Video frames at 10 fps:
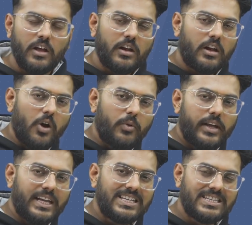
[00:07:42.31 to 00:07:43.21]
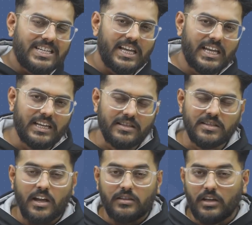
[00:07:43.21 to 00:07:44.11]
now what I can say is
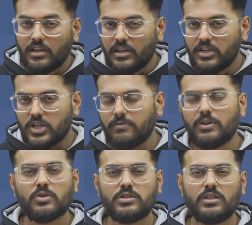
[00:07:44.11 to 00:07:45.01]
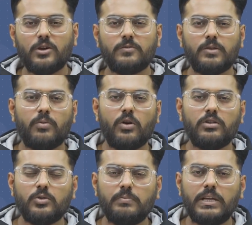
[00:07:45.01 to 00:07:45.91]
the initial velocity of the ball
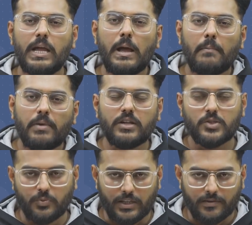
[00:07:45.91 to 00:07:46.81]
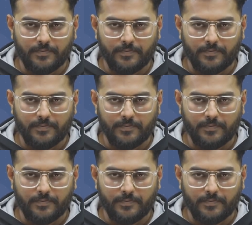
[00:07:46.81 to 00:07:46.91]
to be plus v.